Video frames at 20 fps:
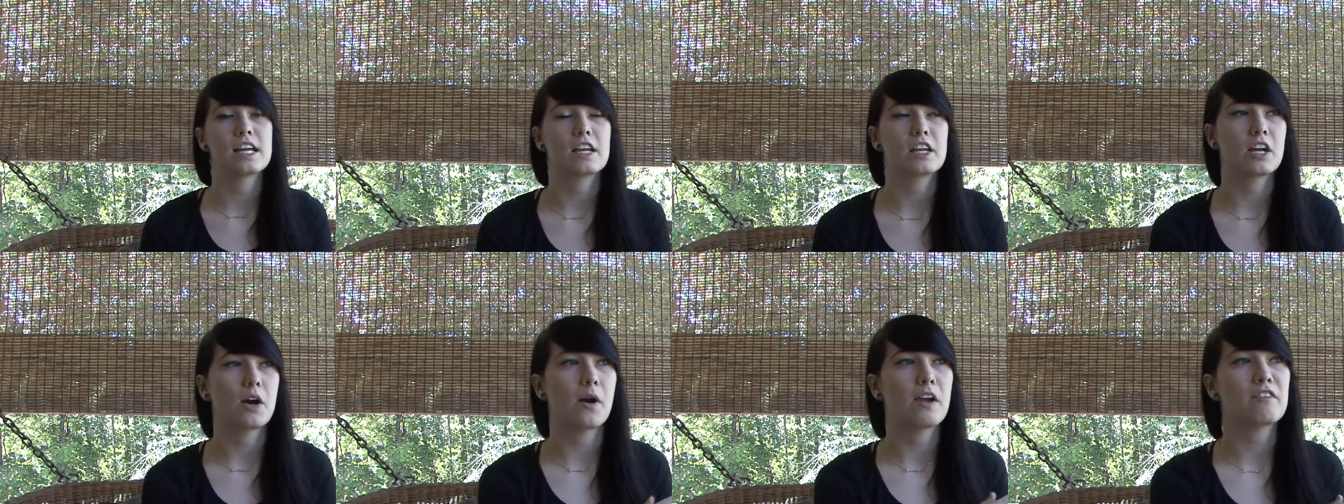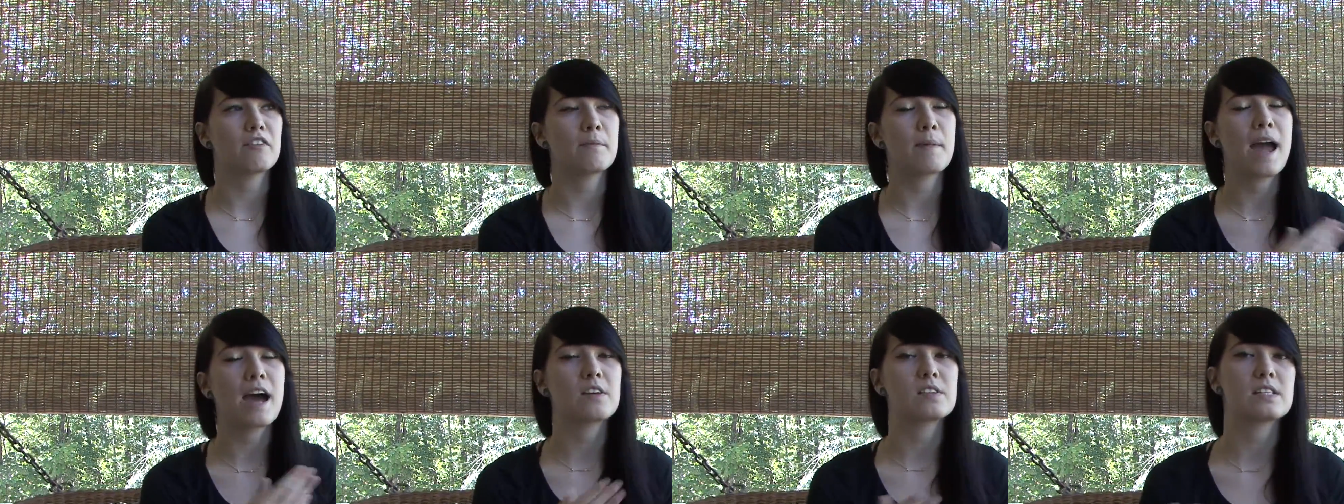and going
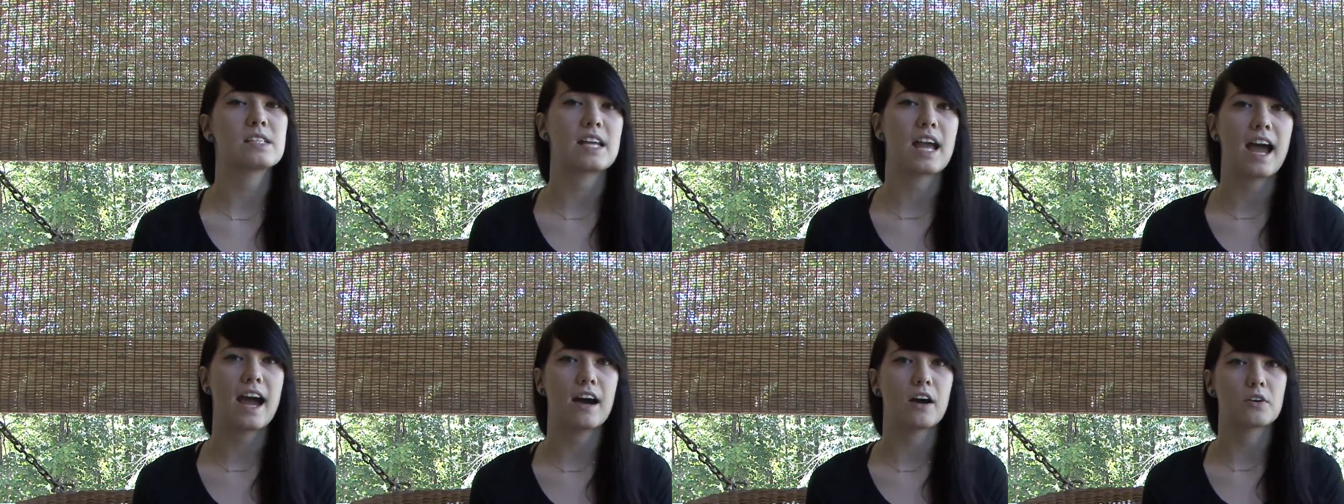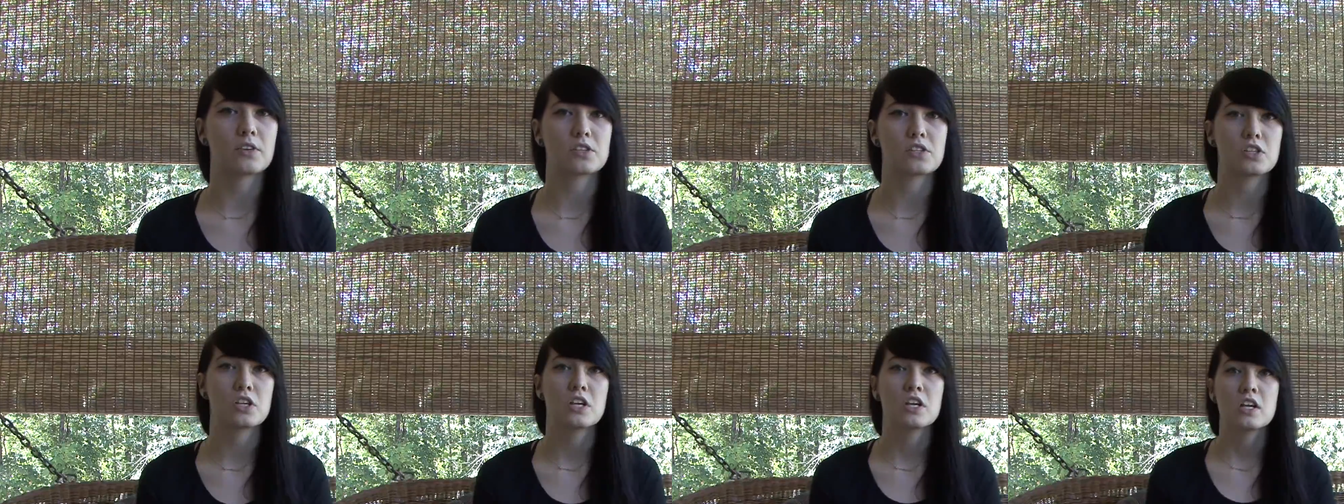from house to
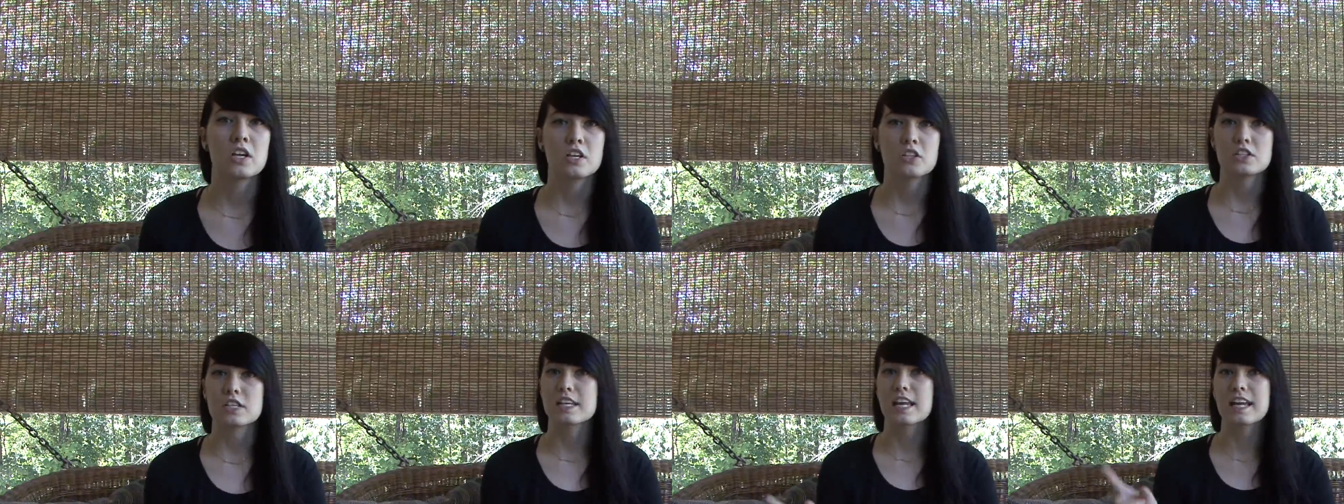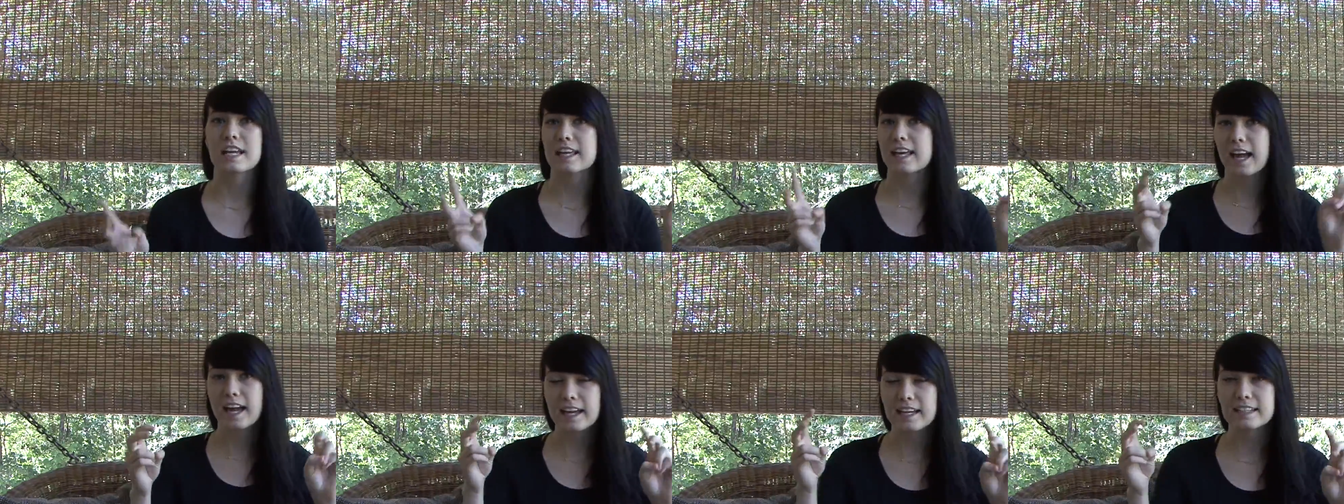house to
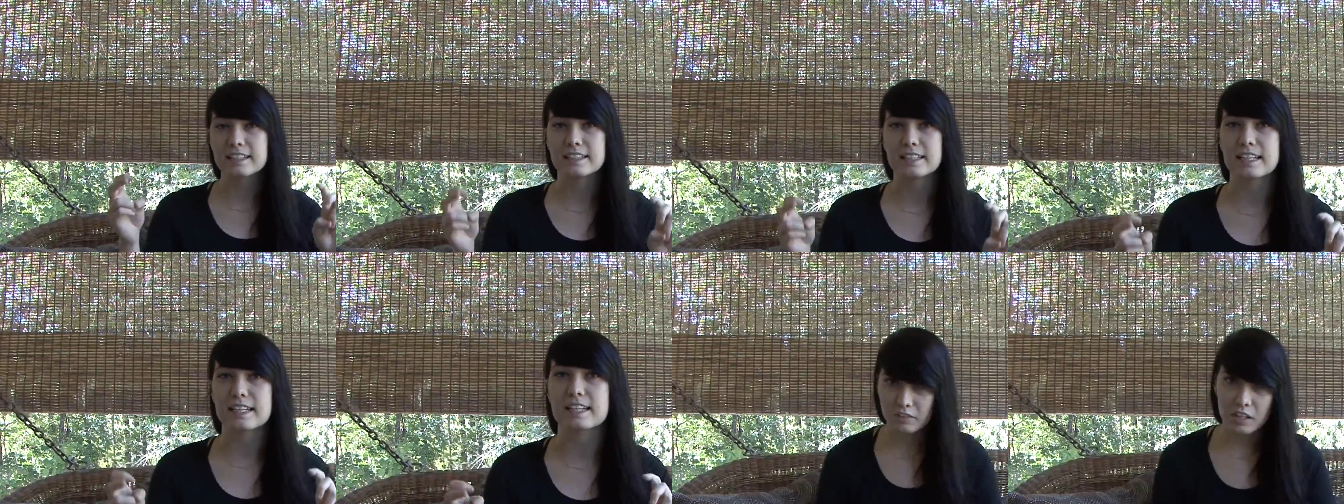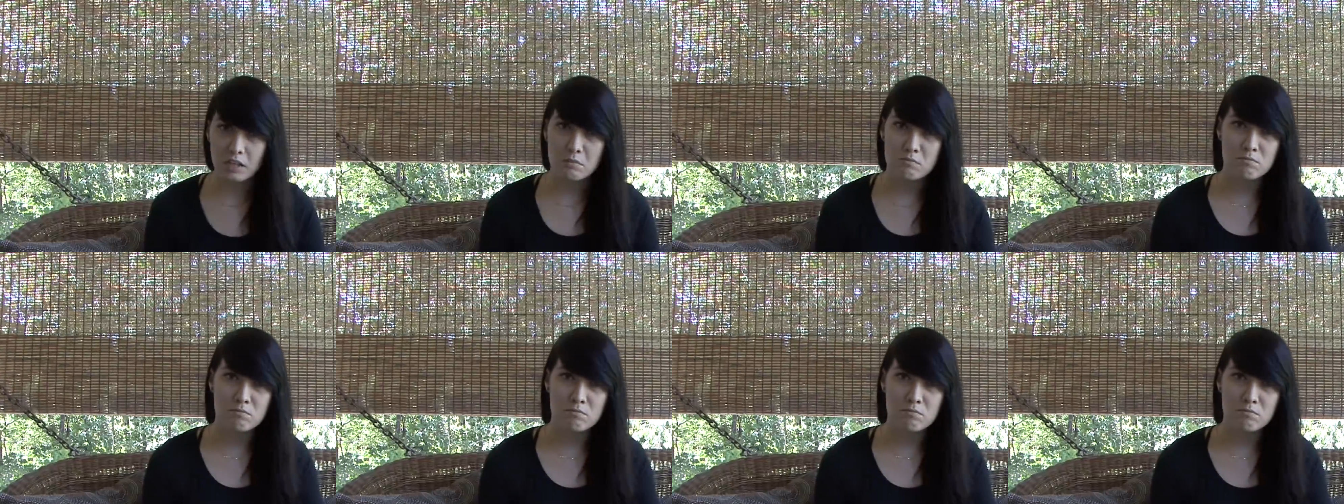get candy.